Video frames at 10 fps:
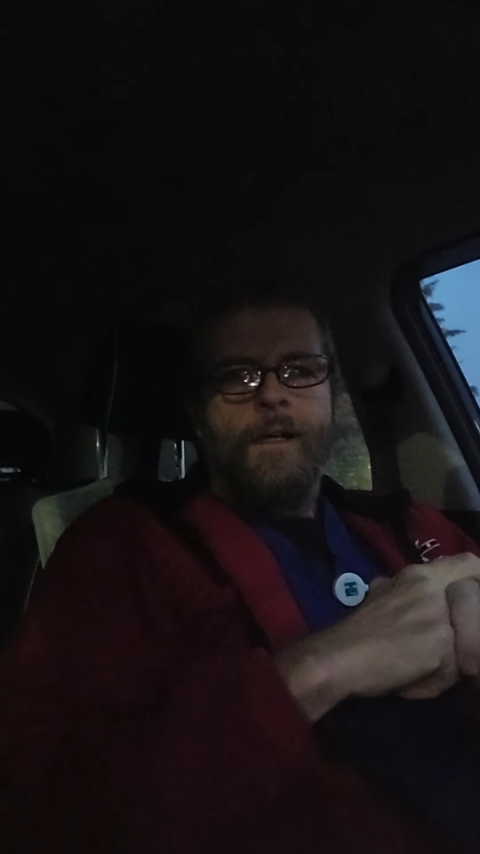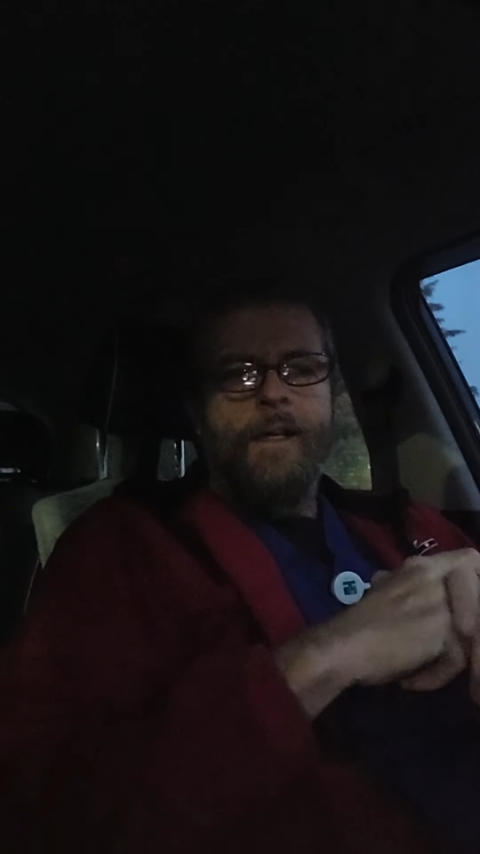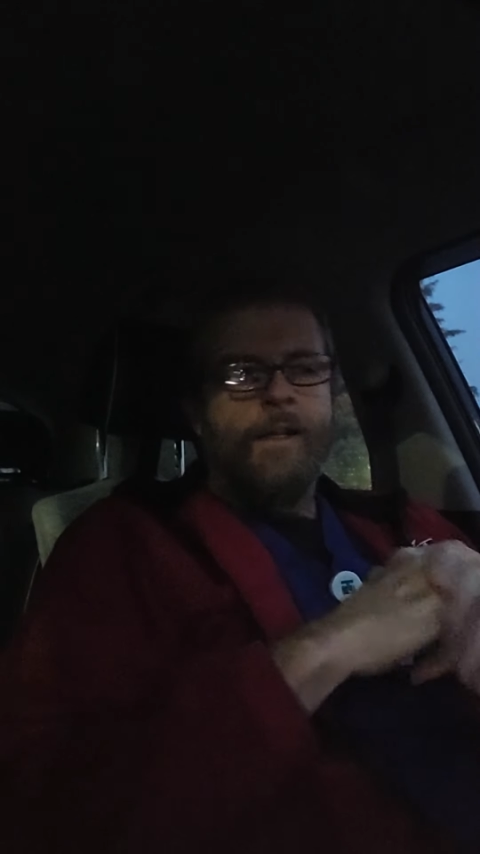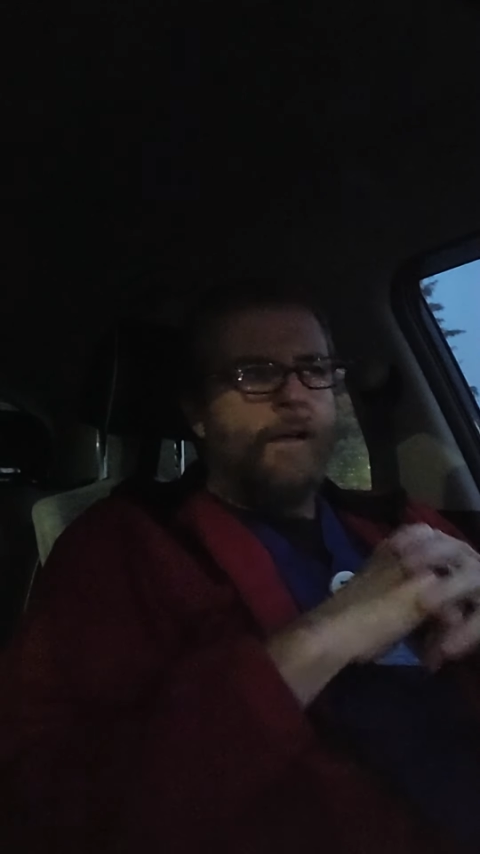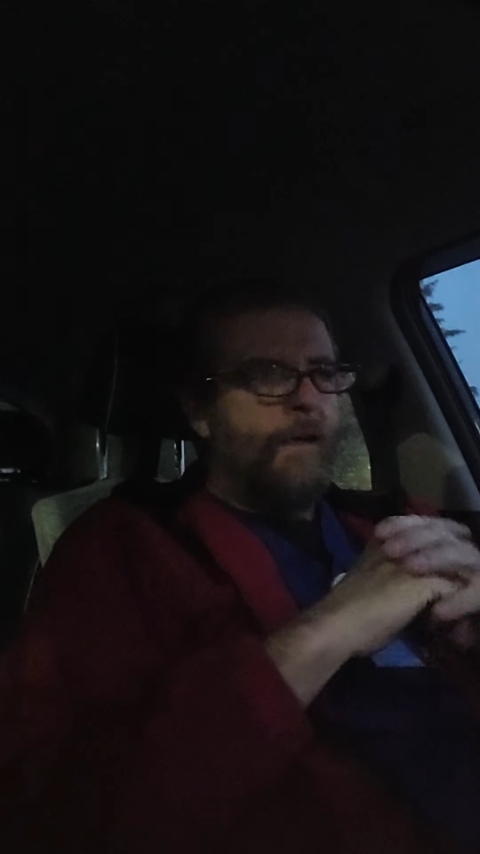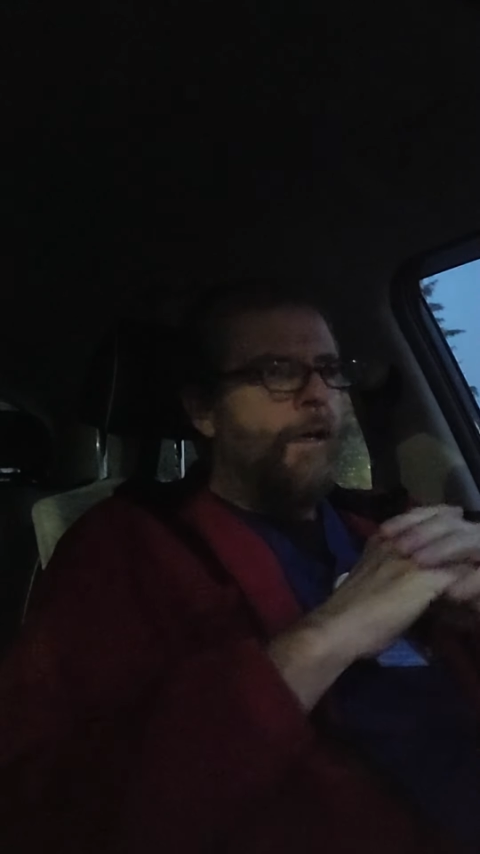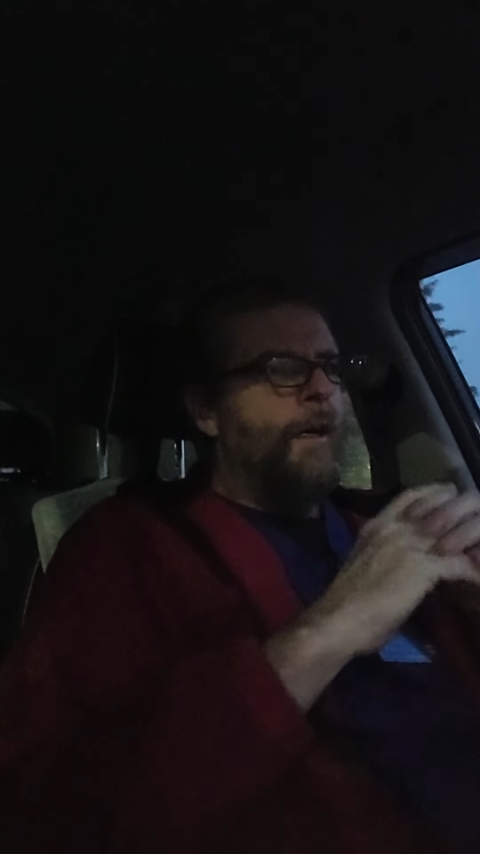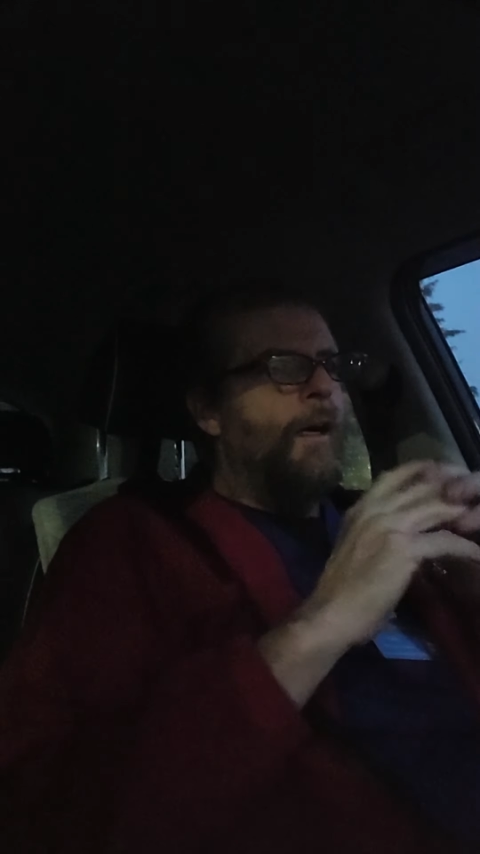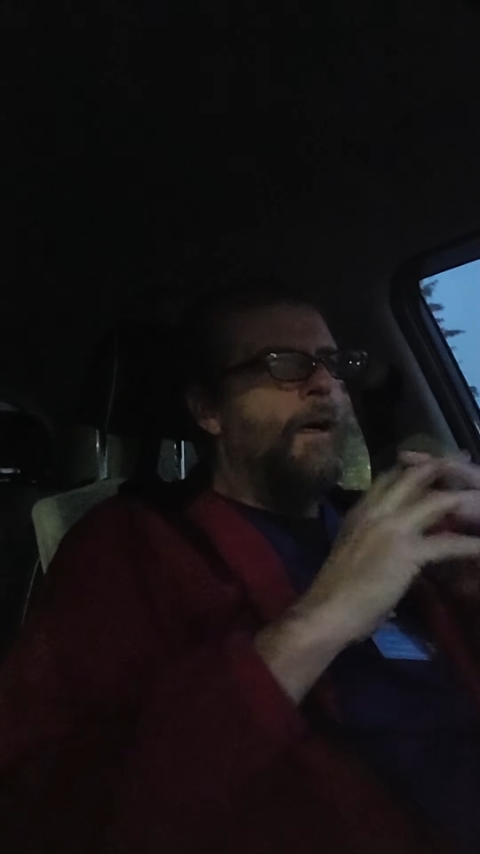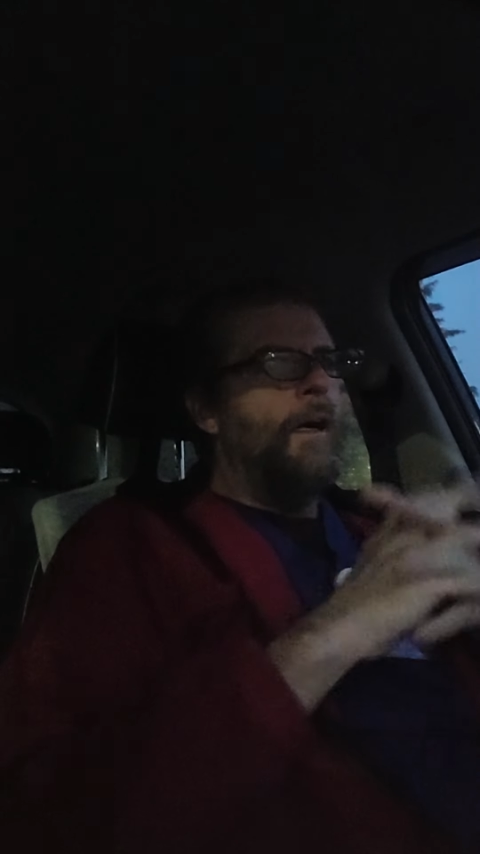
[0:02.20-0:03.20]
Hey there.
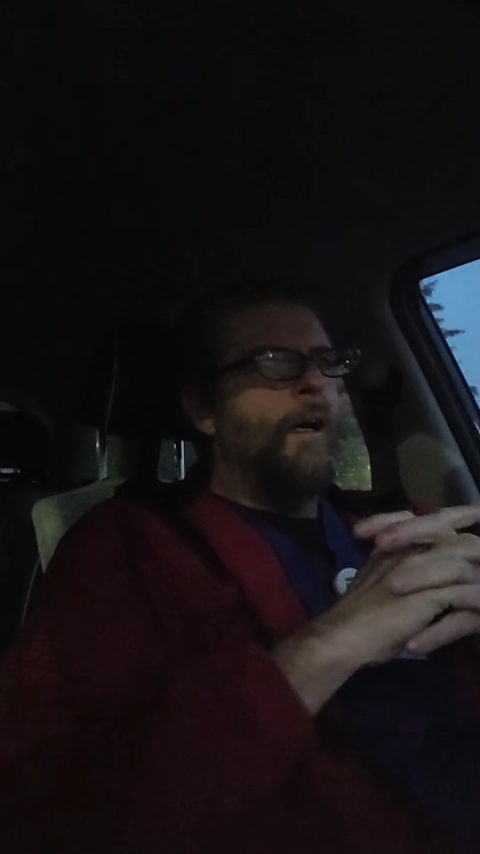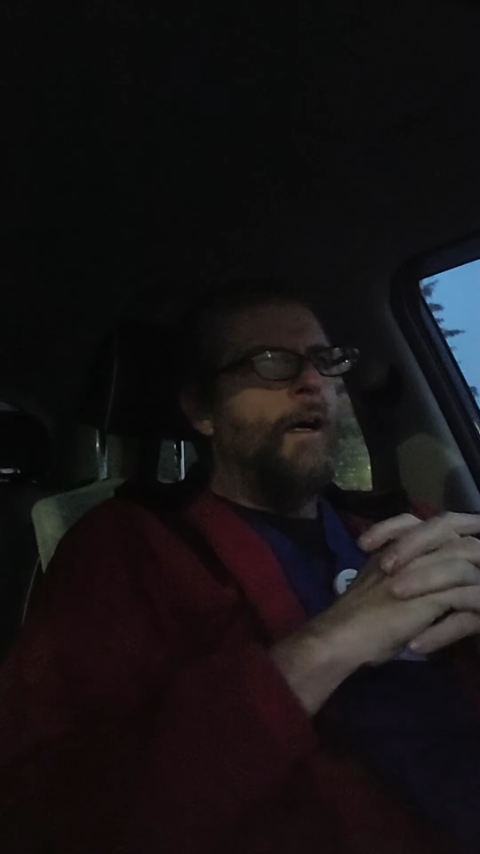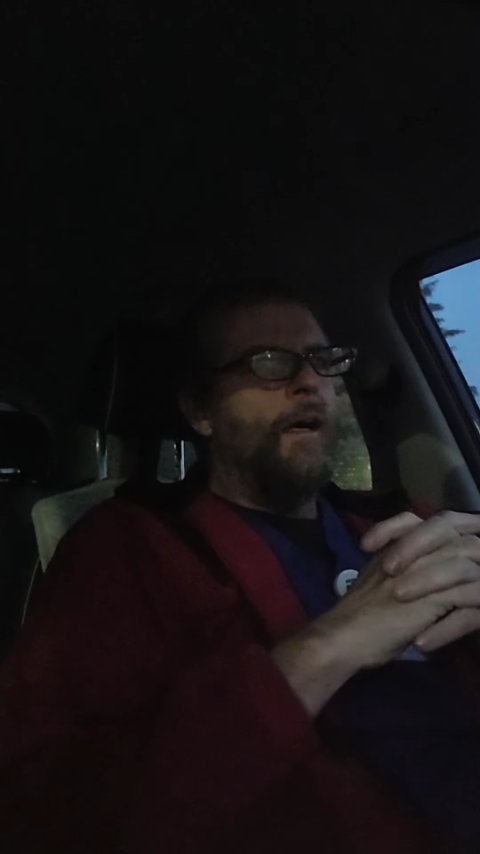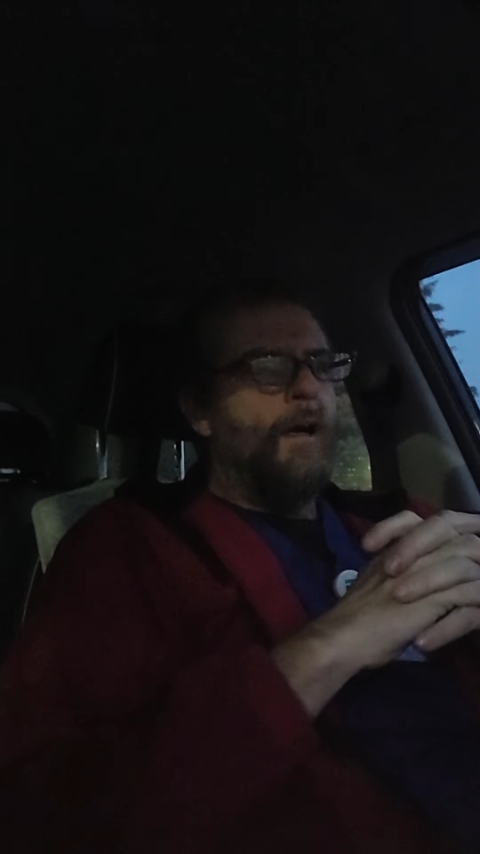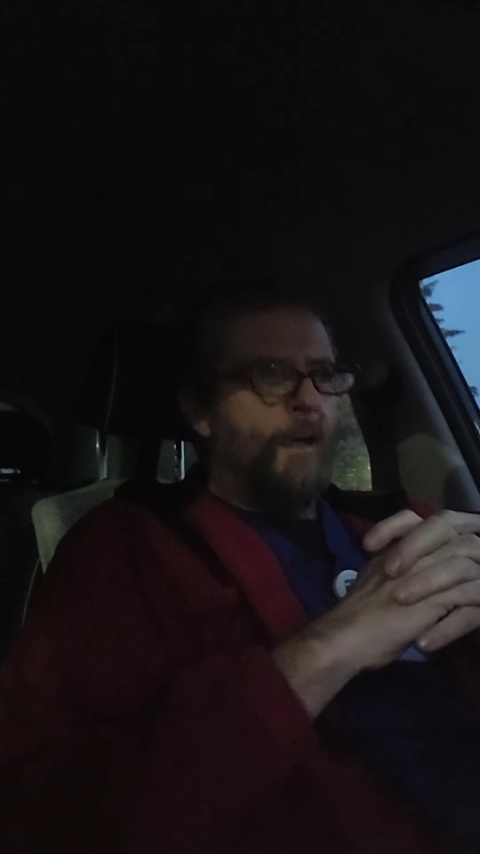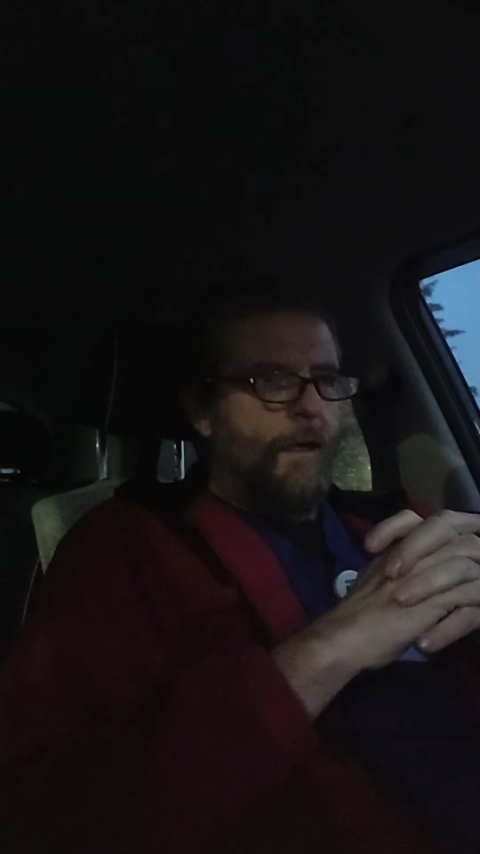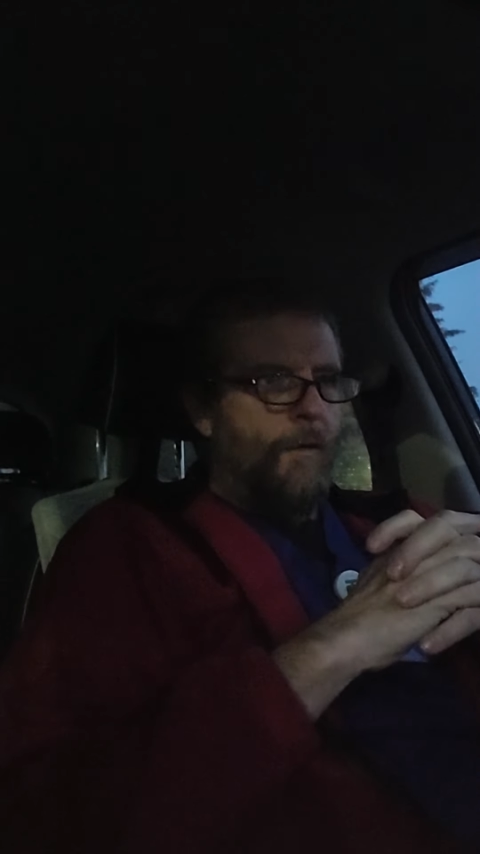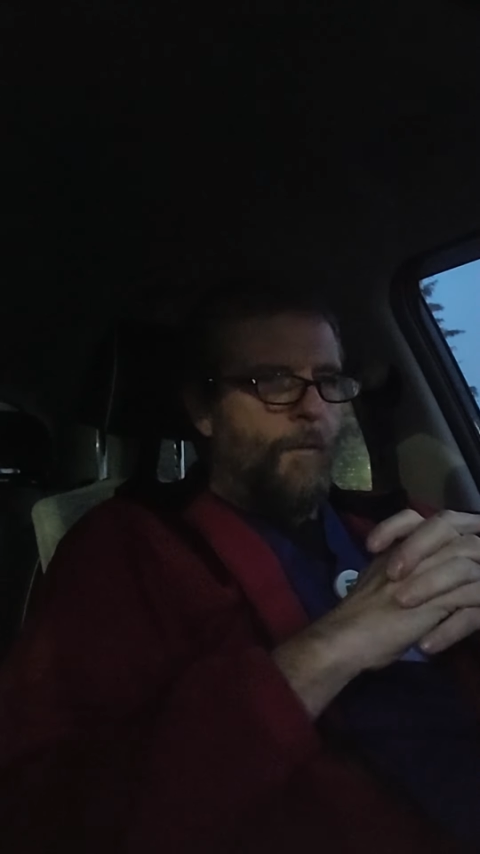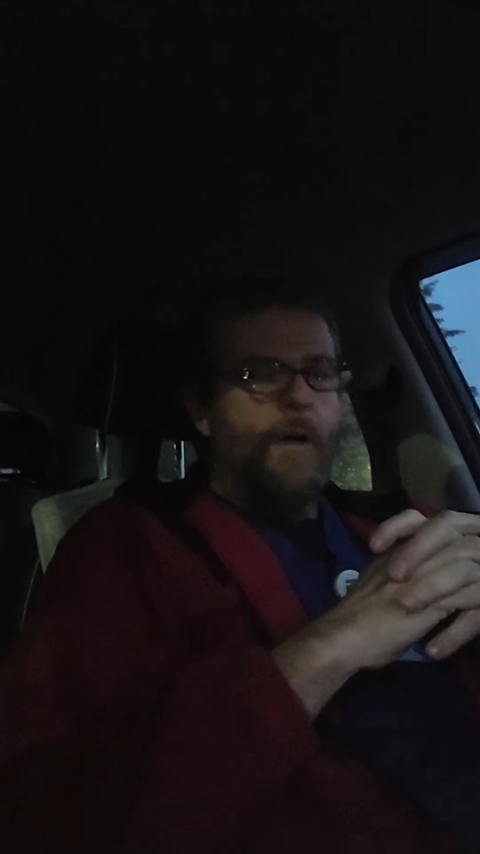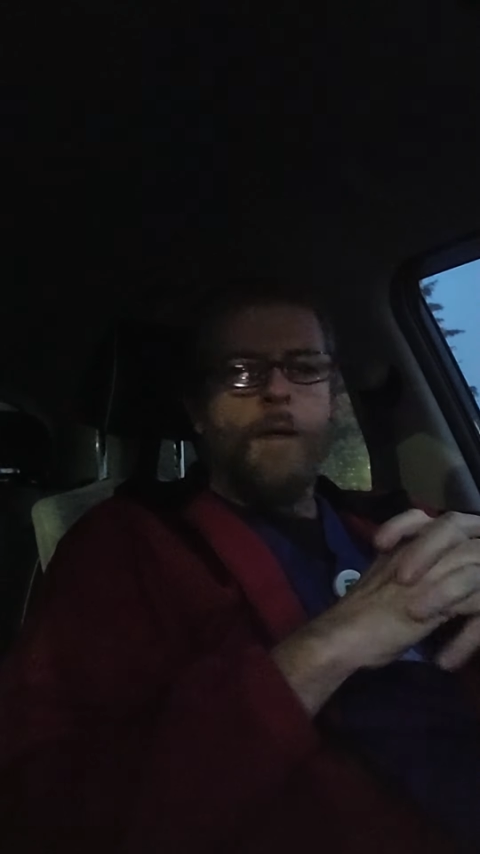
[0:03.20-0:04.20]

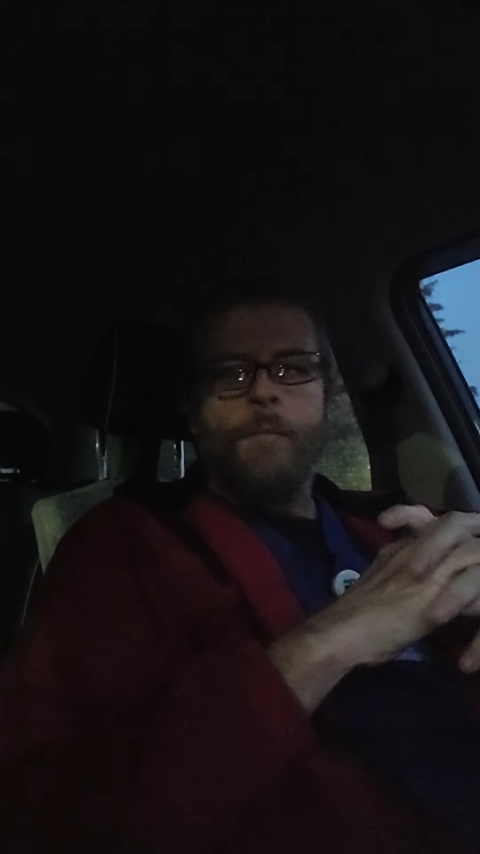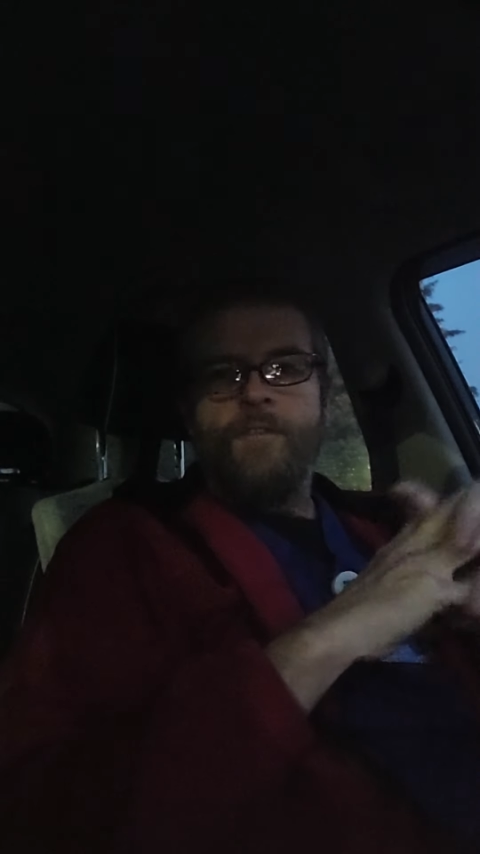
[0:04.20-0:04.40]
Welcome